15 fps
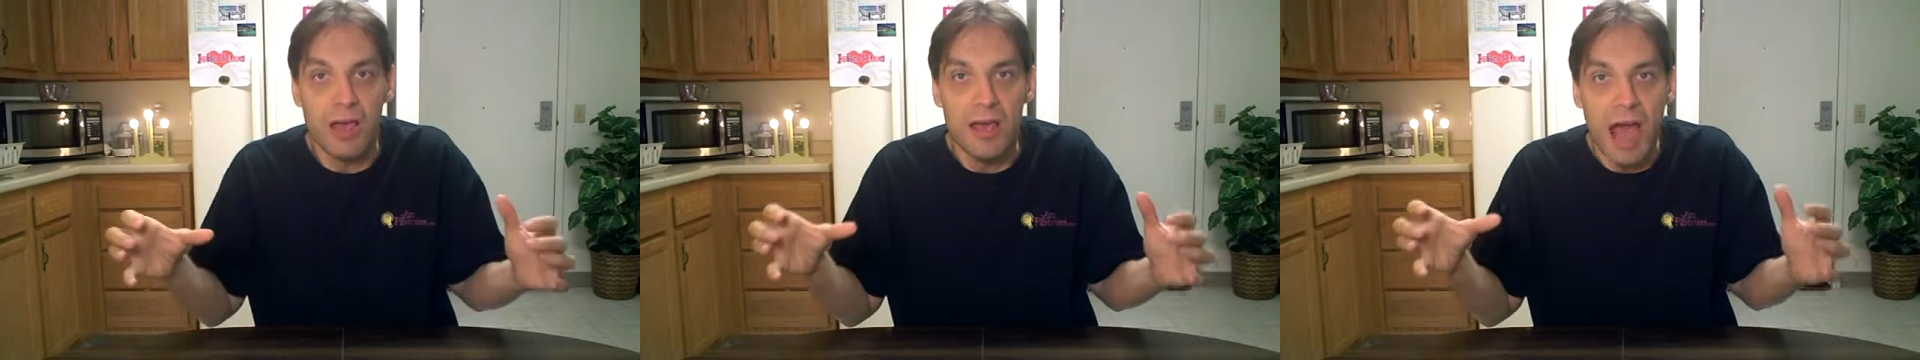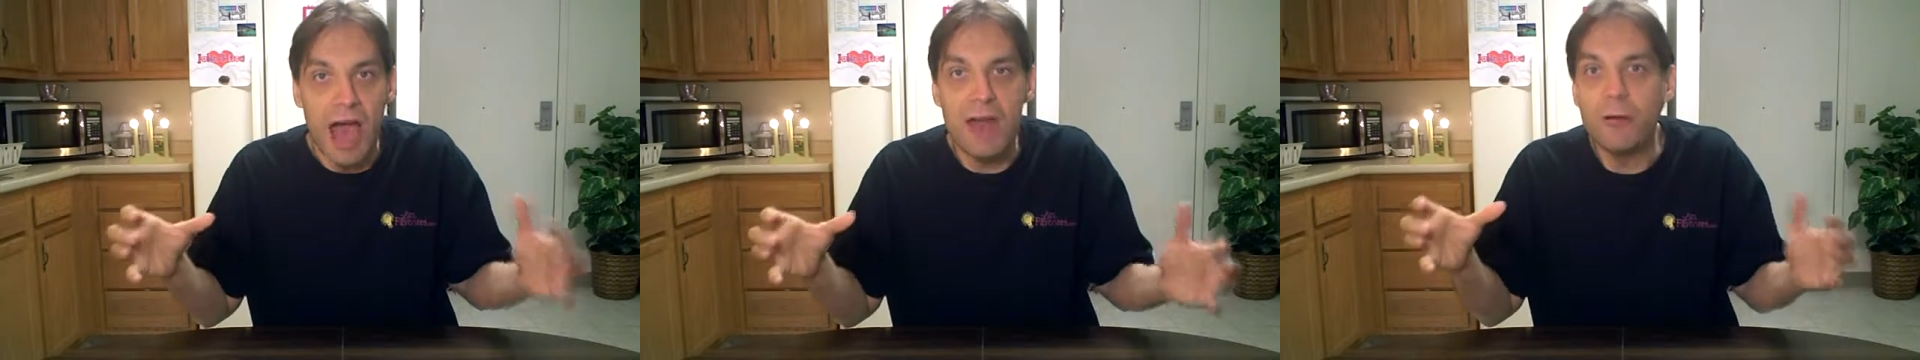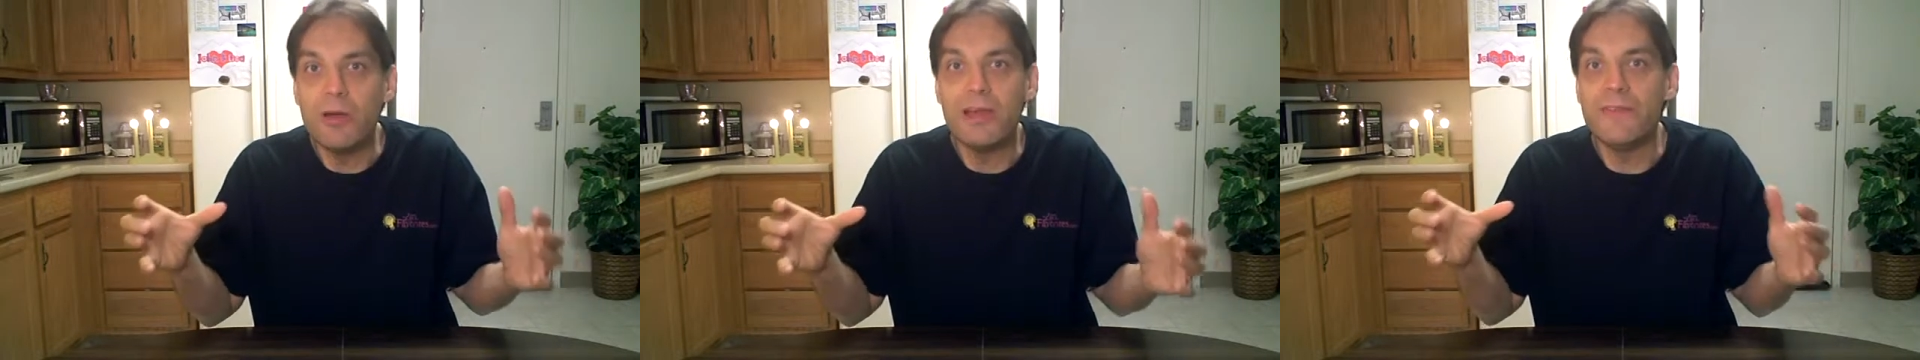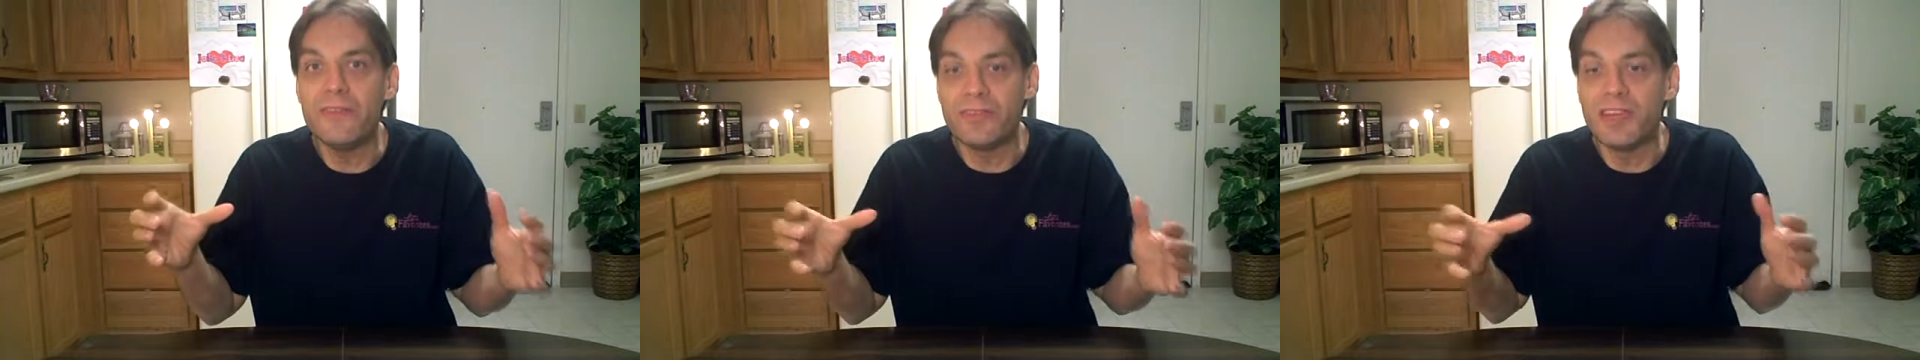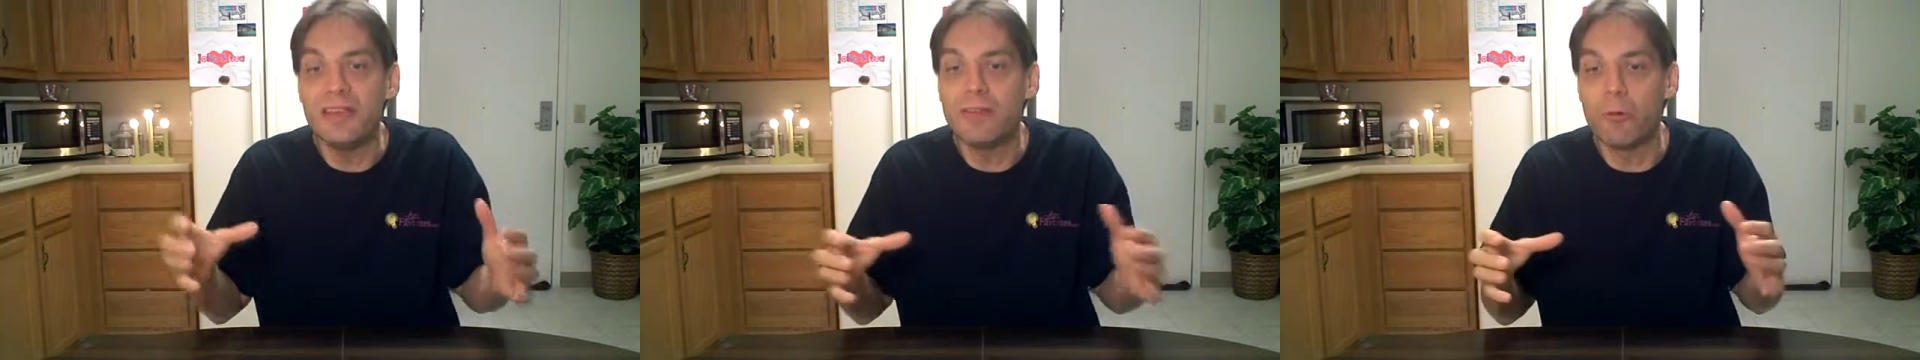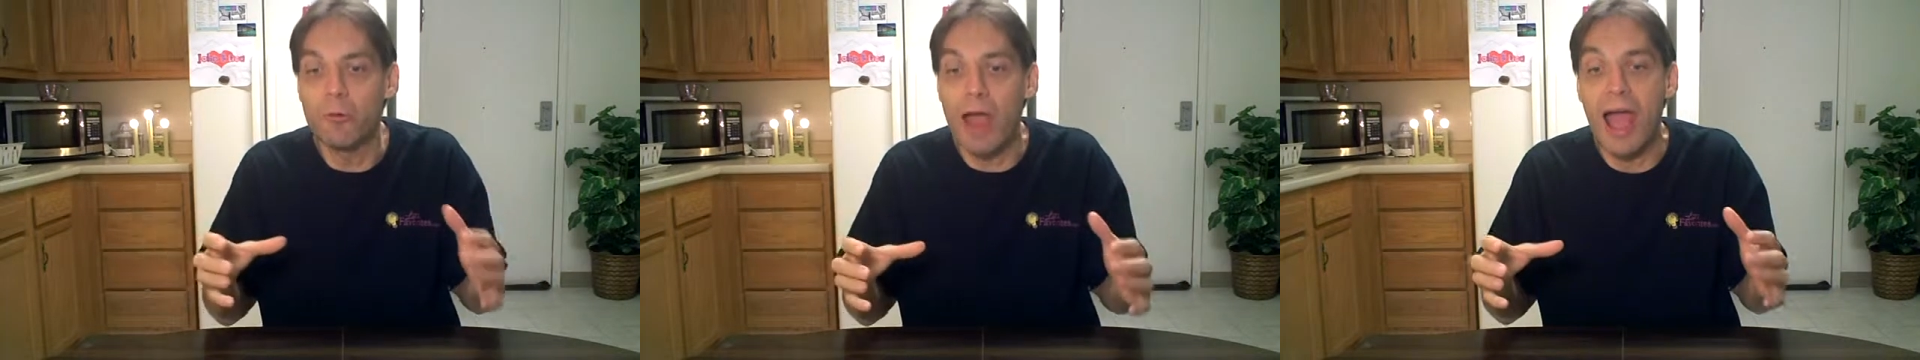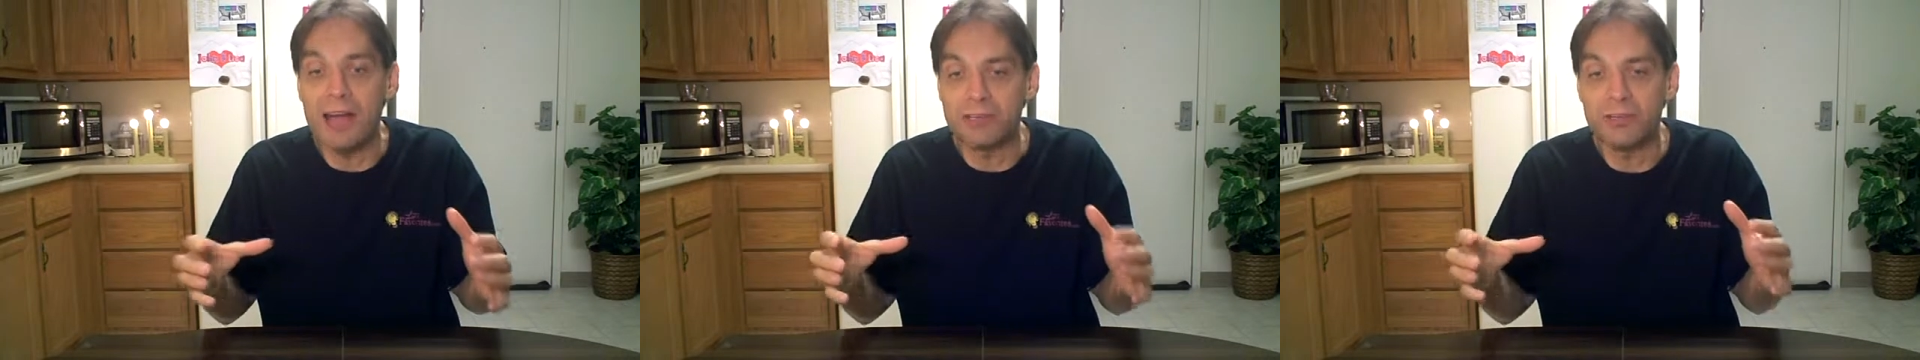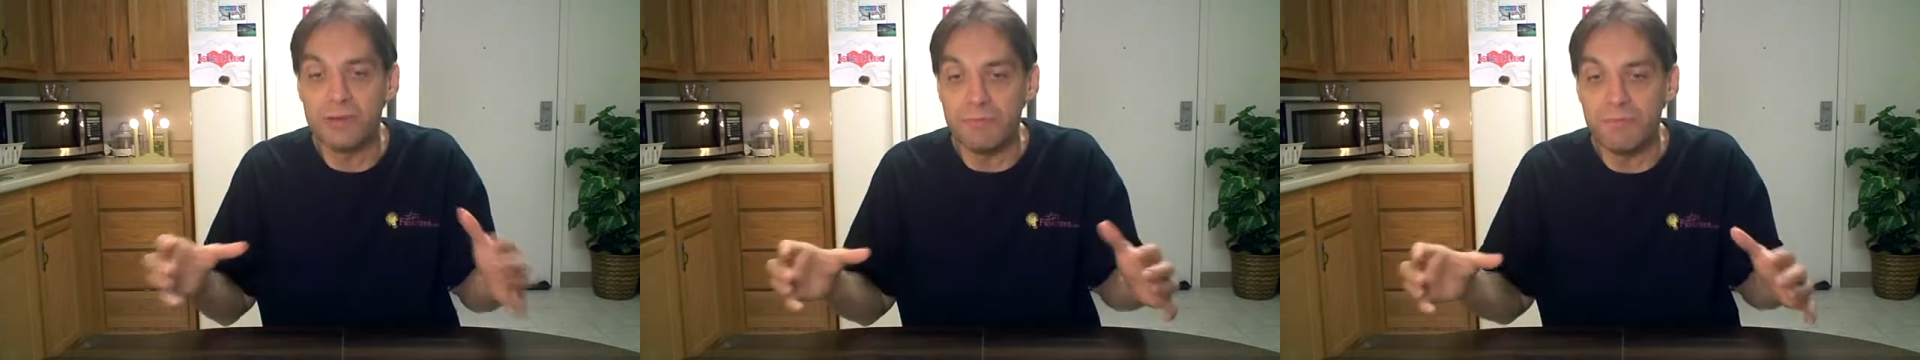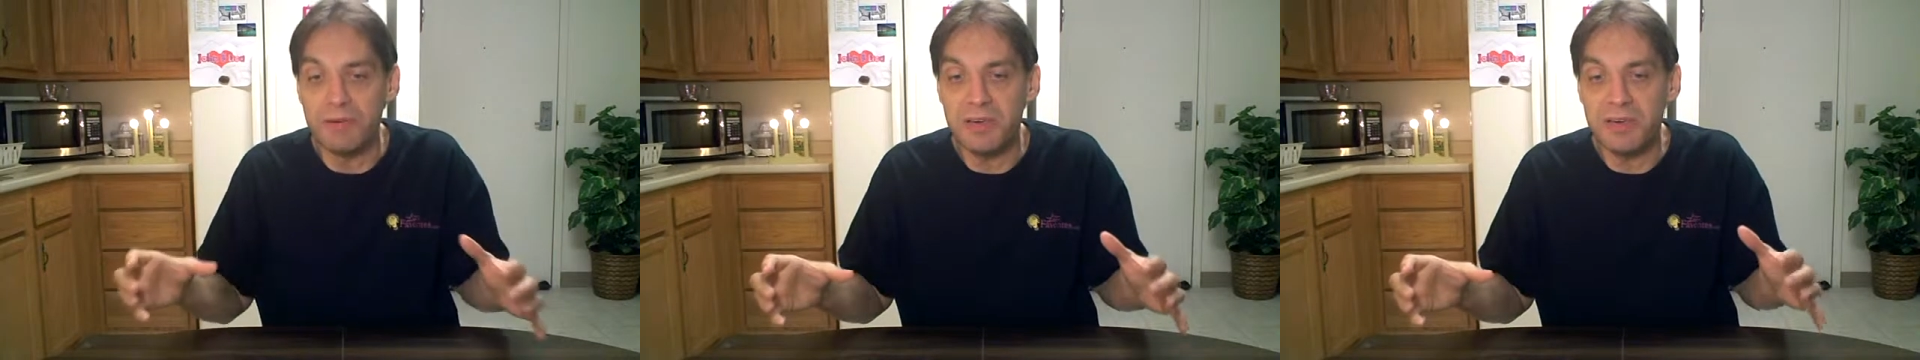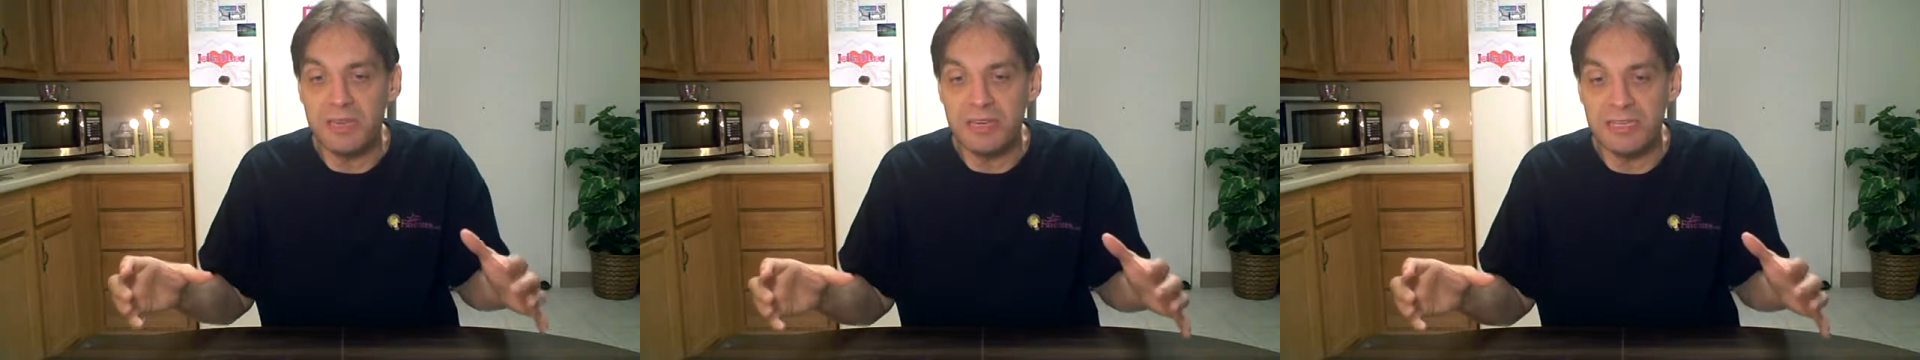I don't even think there were actually
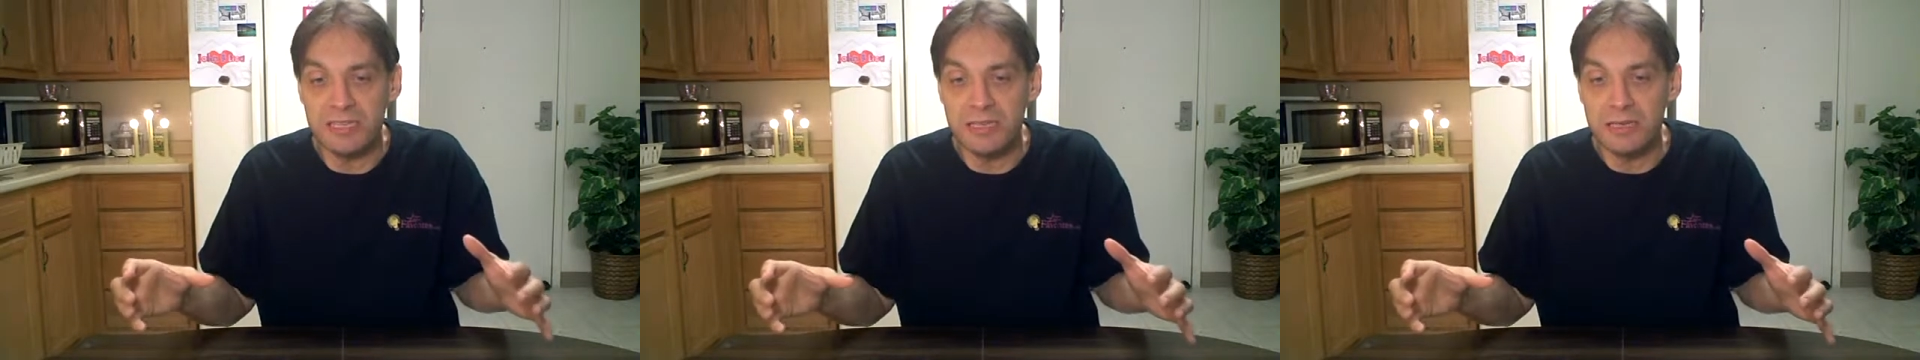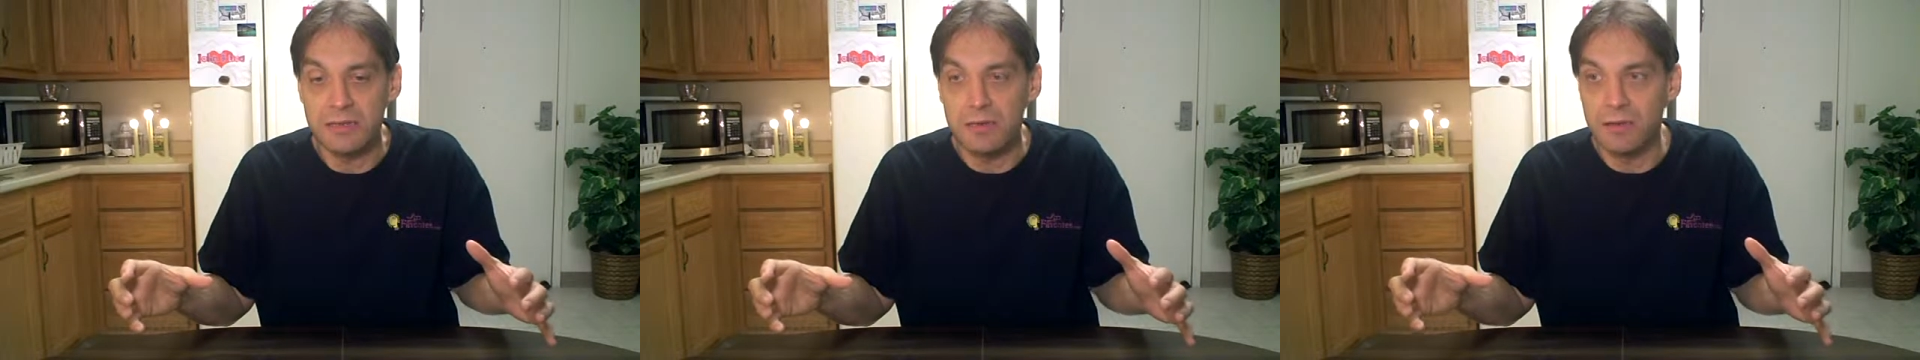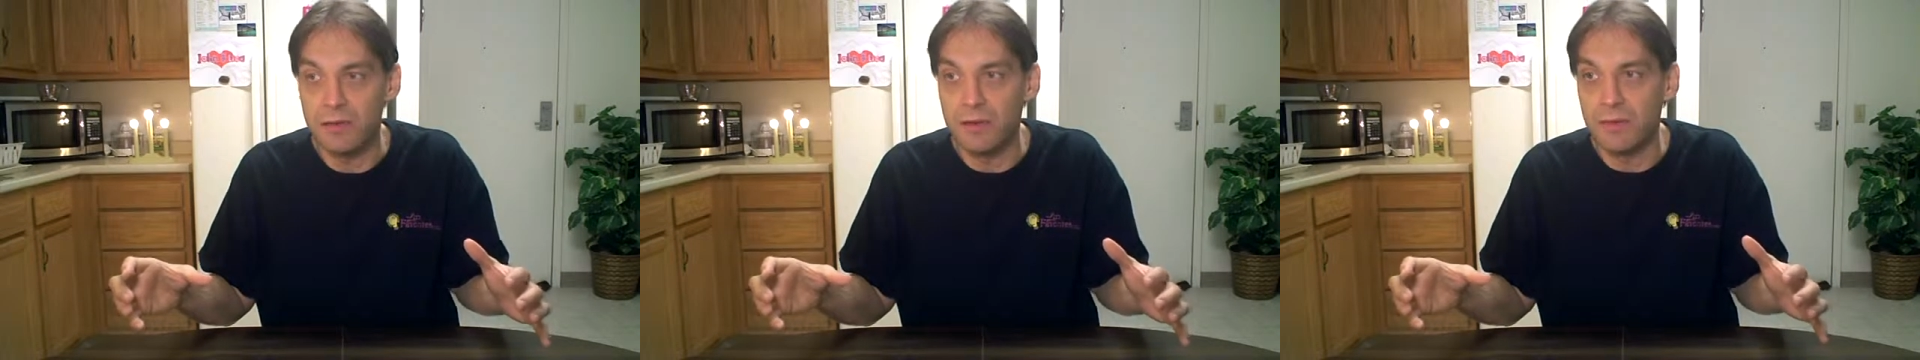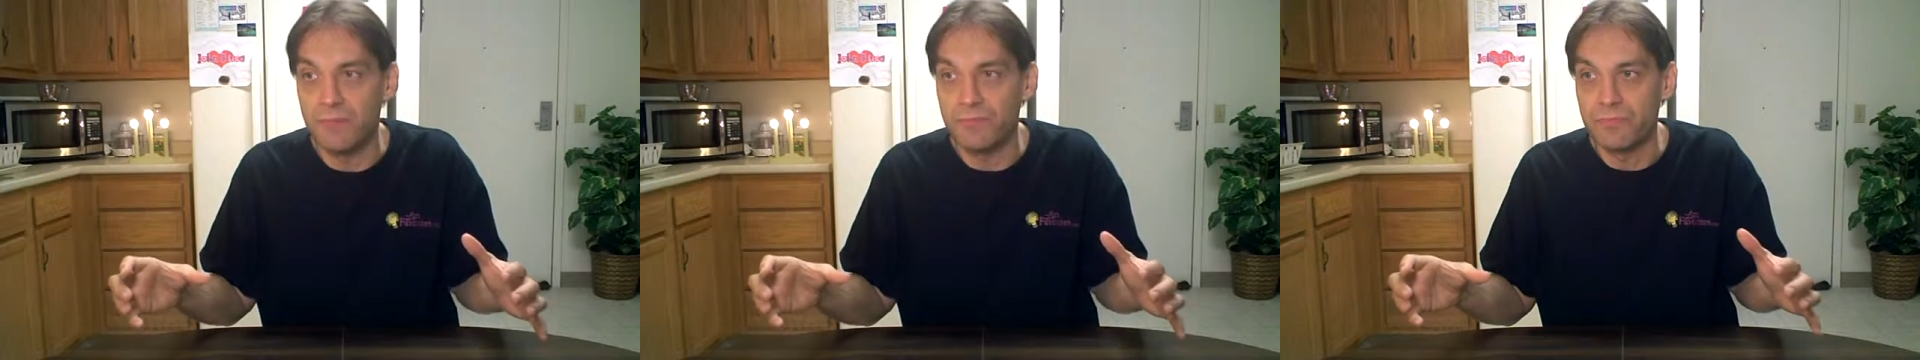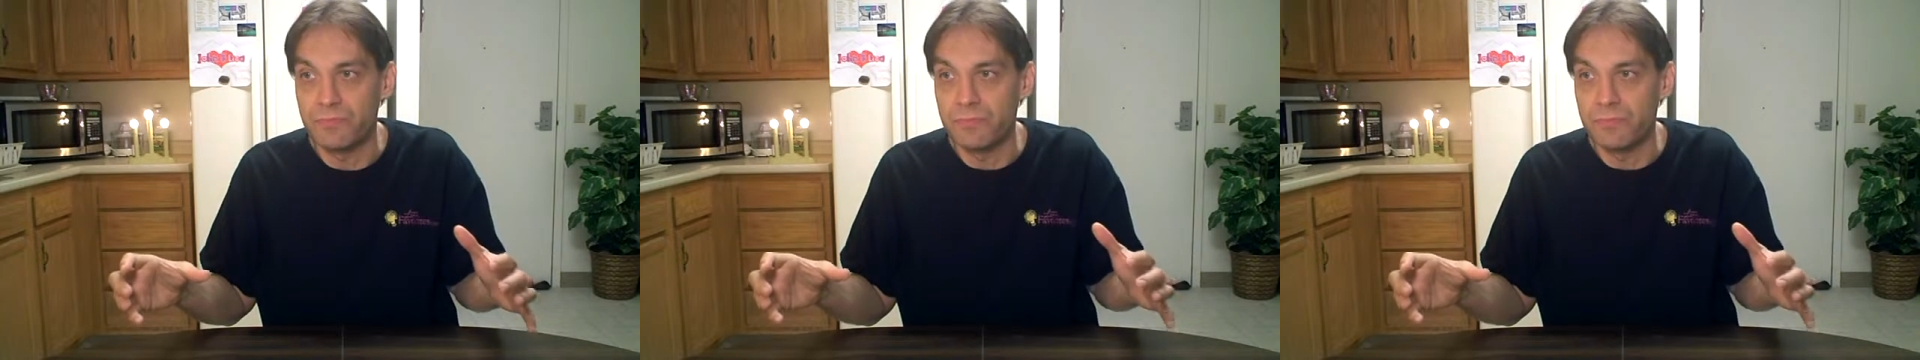bees. Those aren't bees.